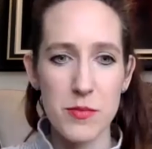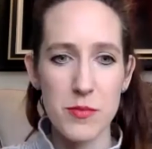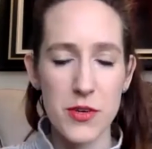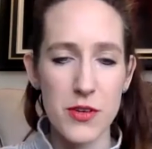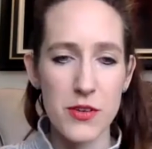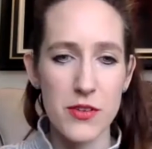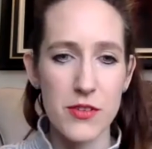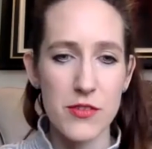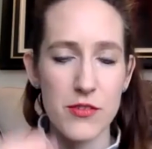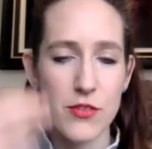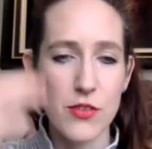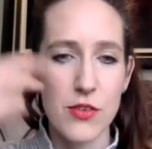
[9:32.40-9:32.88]

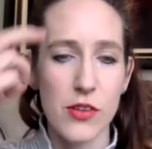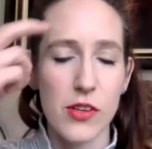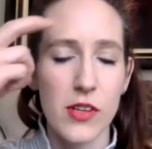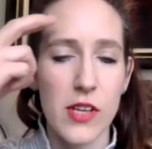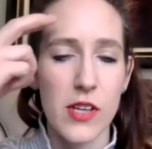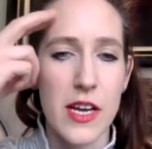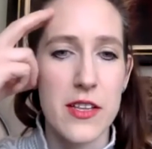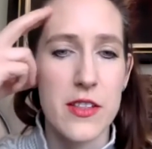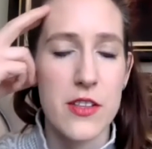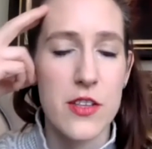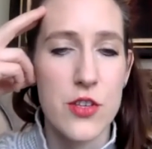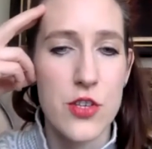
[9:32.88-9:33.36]
beautiful,
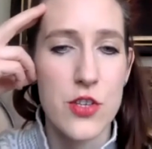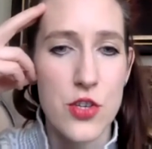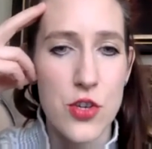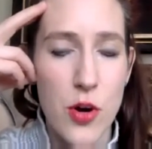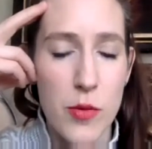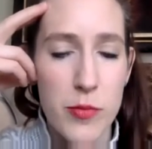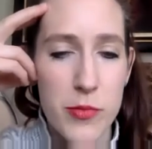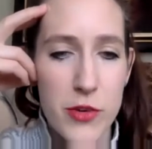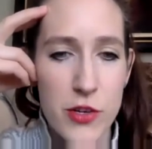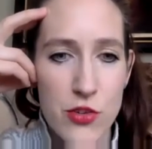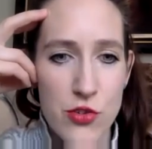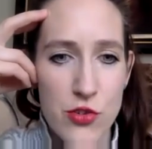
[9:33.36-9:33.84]
like the
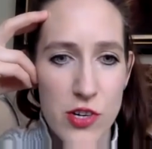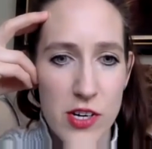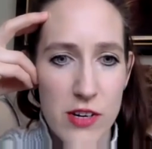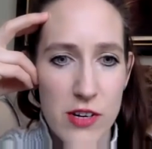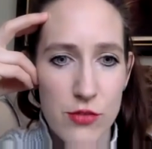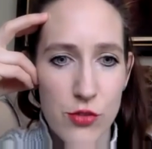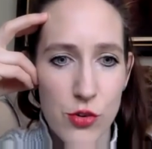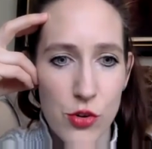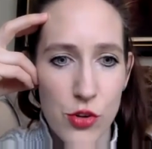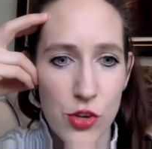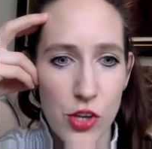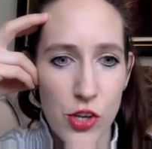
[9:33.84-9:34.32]
geometry of
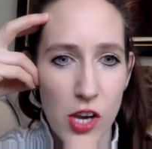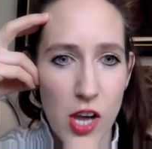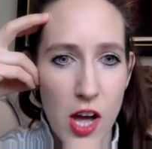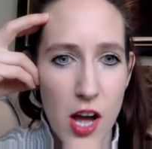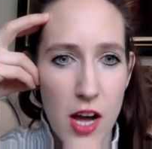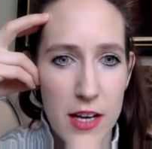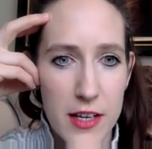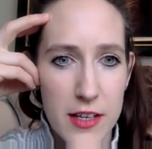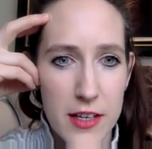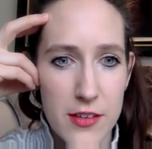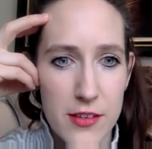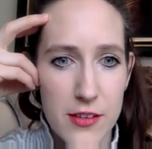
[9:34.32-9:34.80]
all the
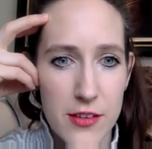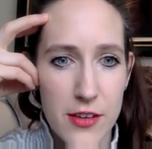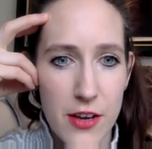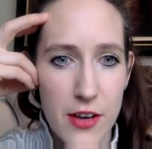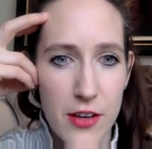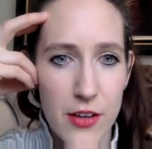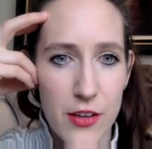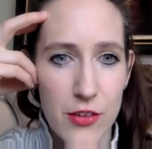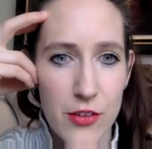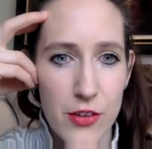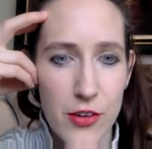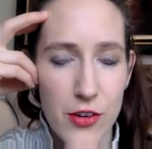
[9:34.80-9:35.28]
lines
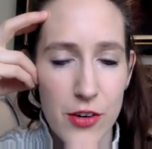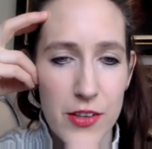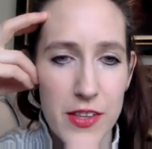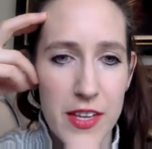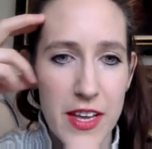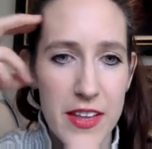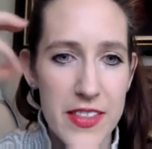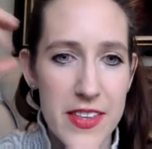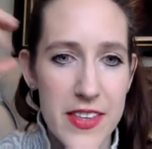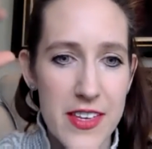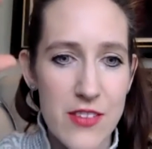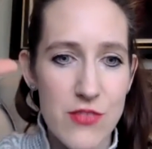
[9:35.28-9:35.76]
going through, and
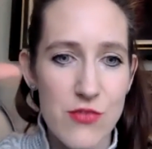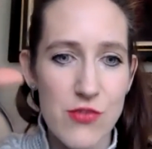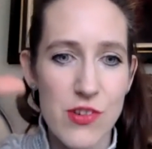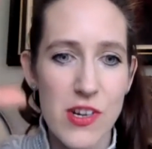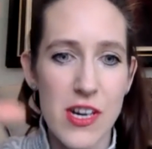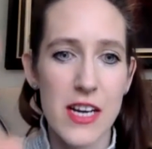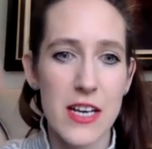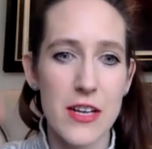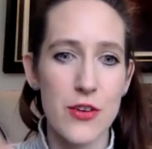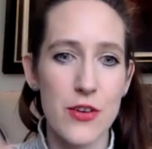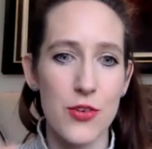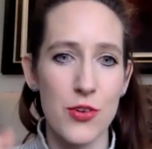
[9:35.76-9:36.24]
then these
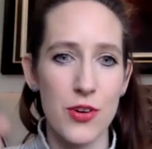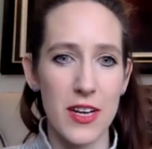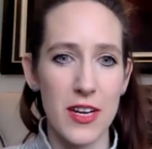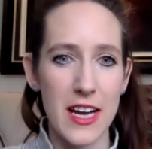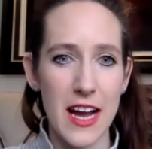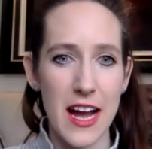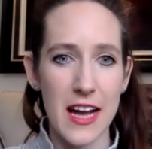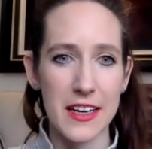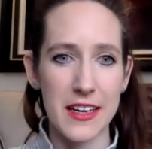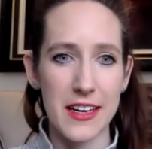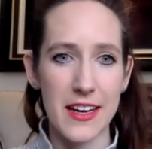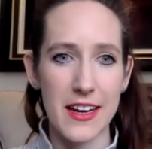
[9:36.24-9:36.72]
really
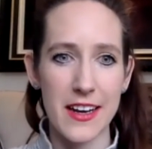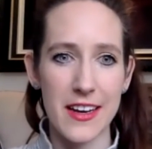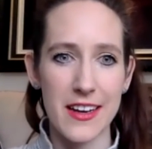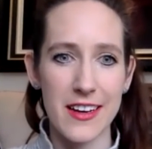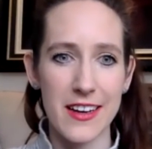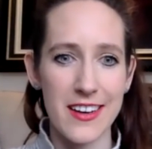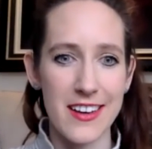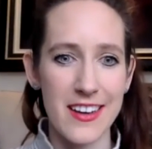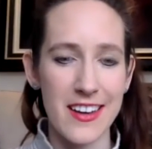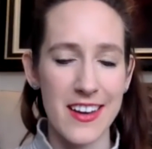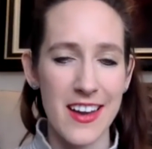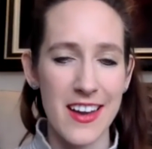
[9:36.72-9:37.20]
organic
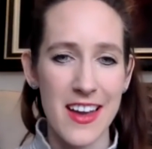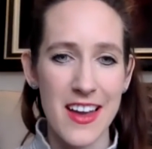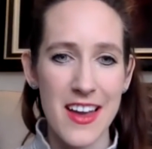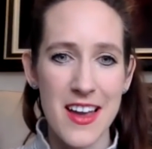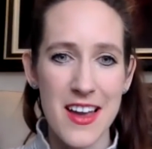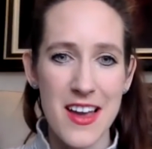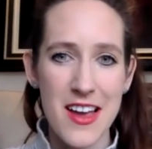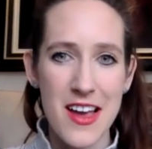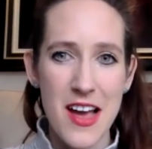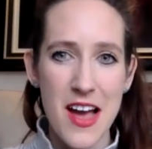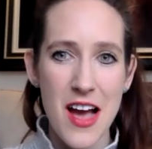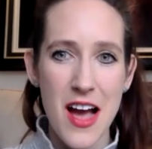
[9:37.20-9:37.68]

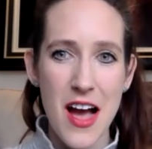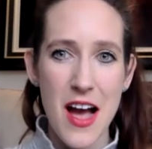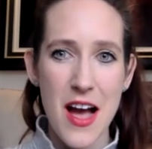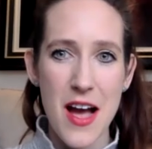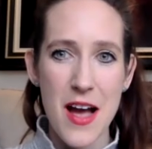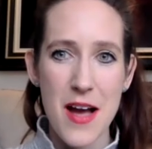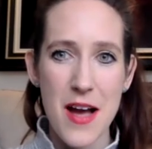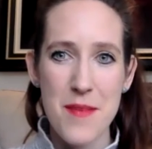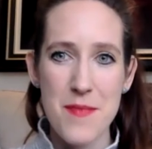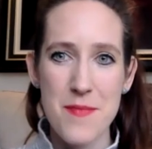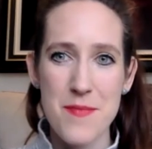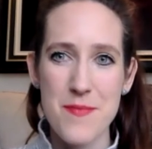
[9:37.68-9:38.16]

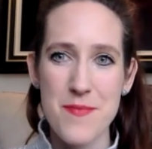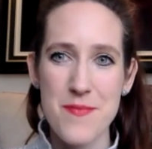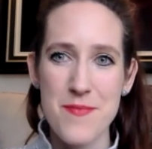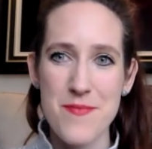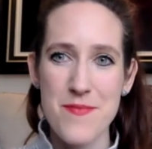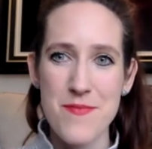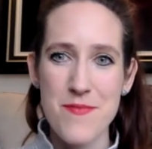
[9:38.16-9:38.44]
merges